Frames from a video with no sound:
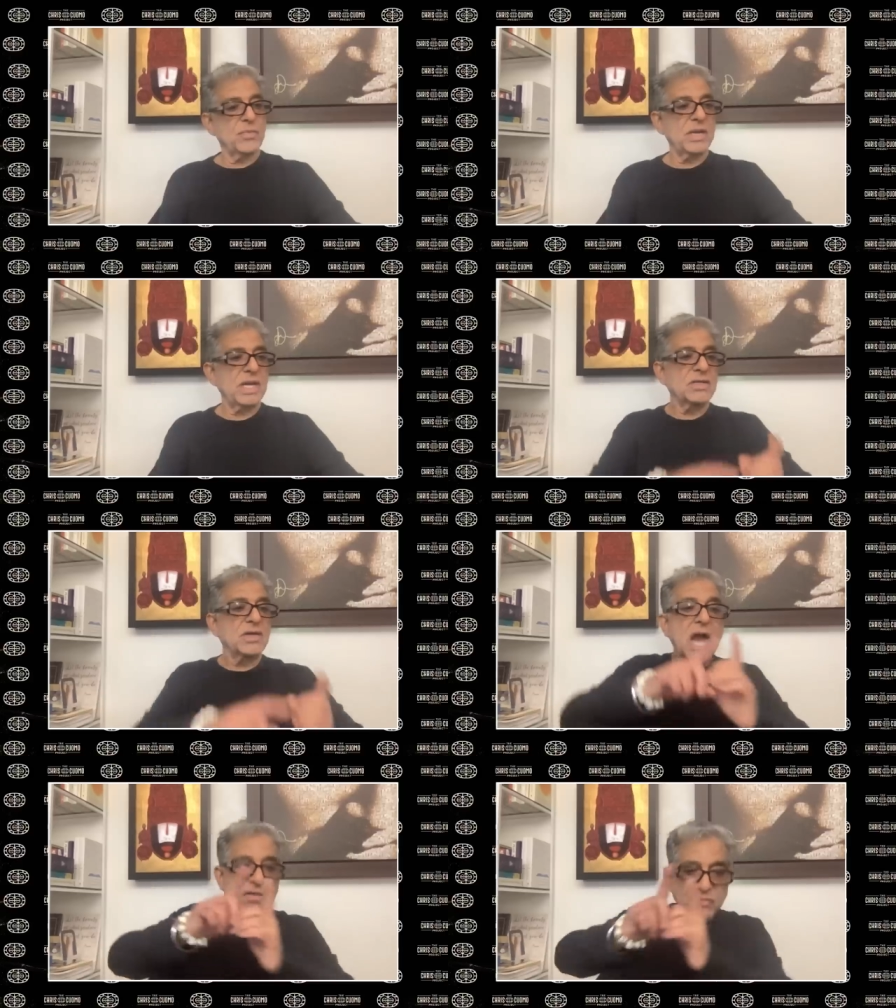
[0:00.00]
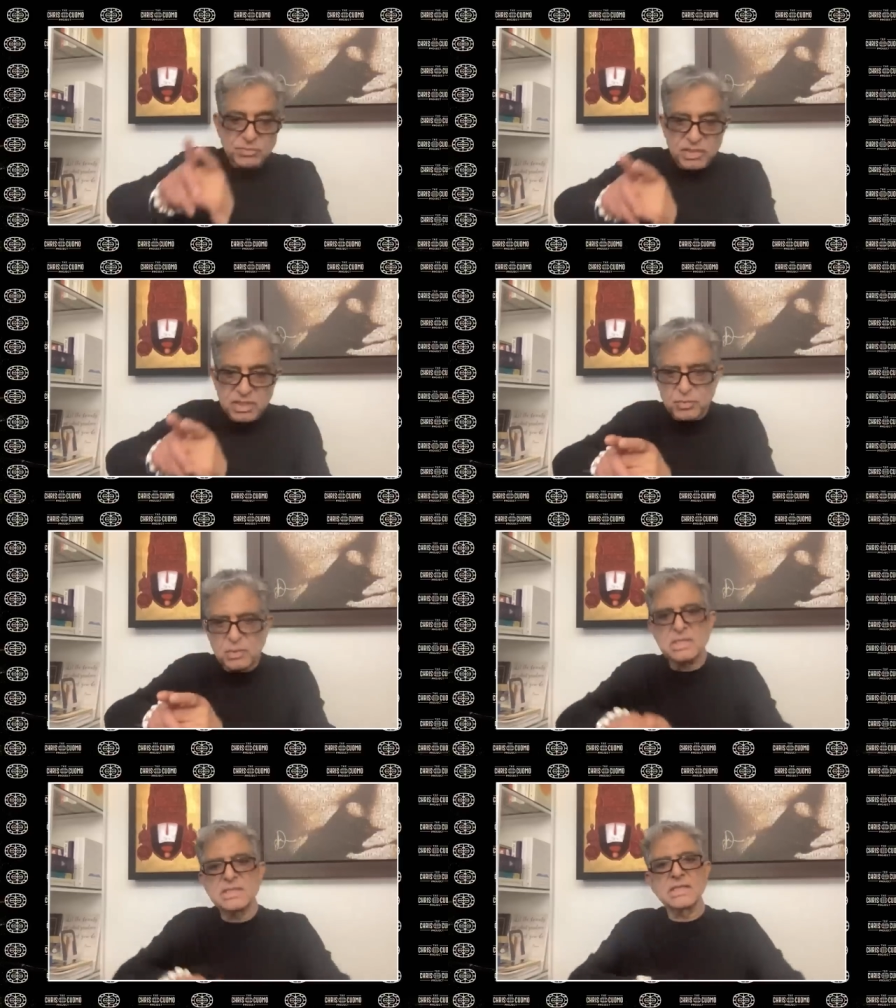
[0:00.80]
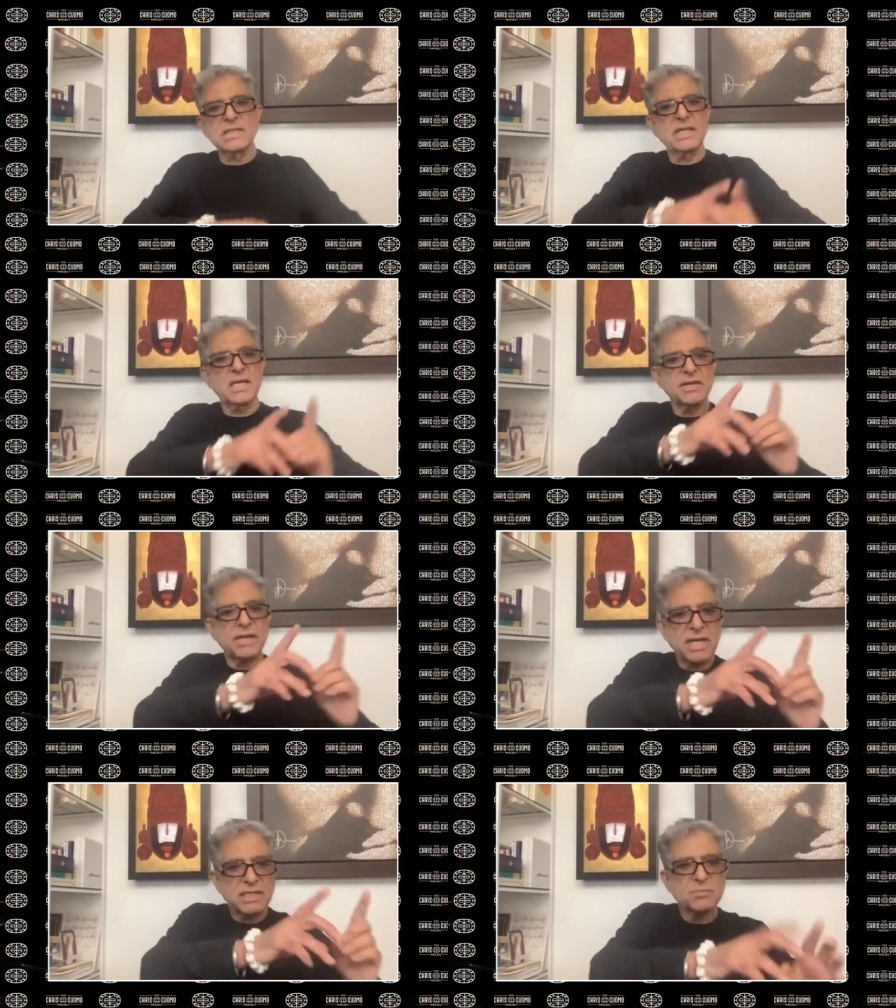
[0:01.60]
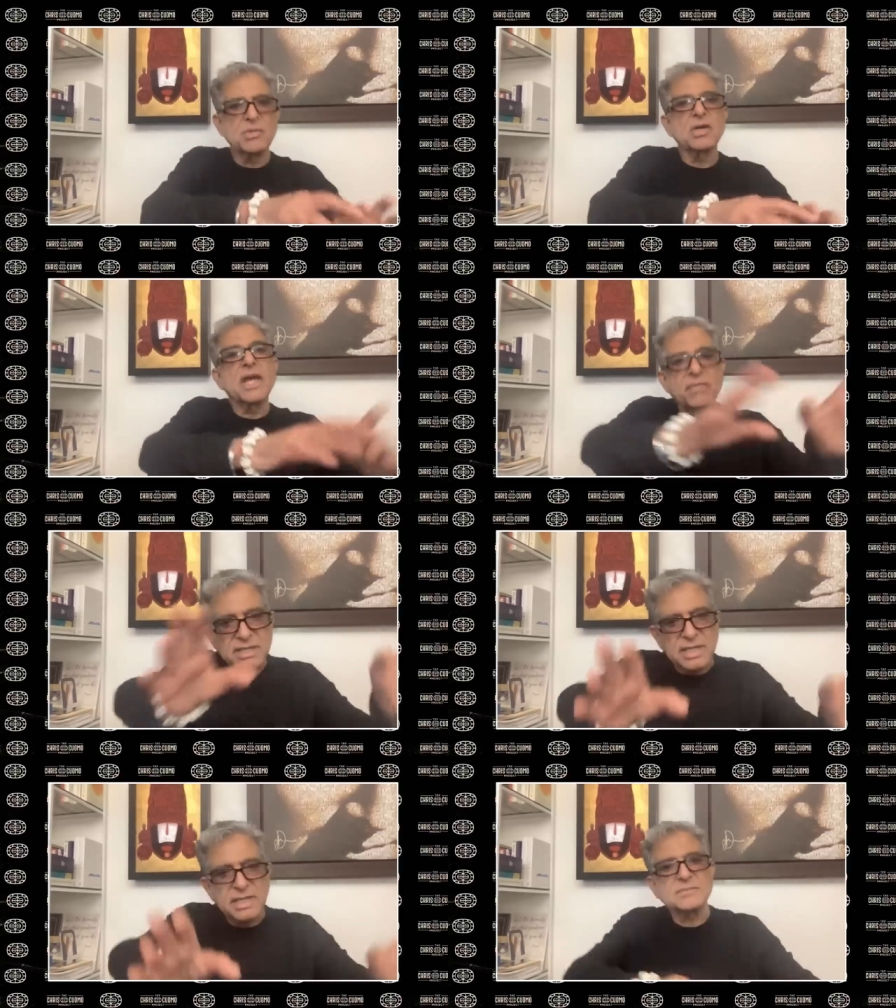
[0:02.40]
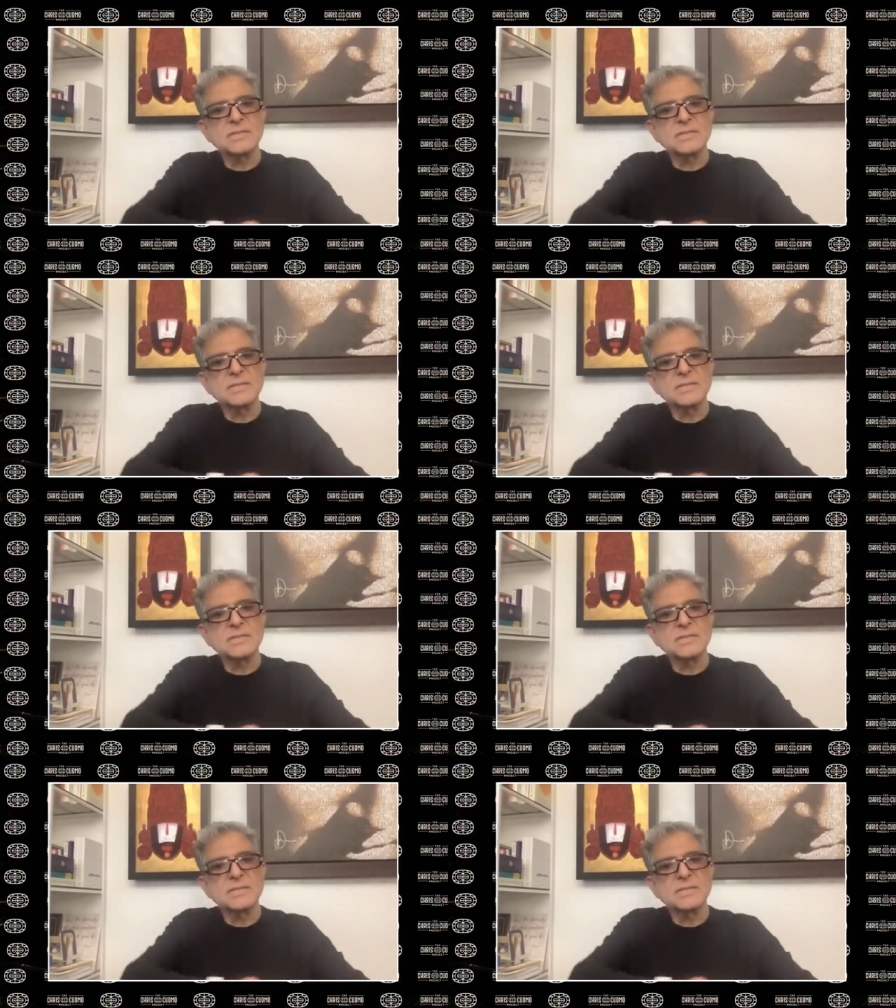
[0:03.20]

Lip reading: where you have to be politically correct about everything.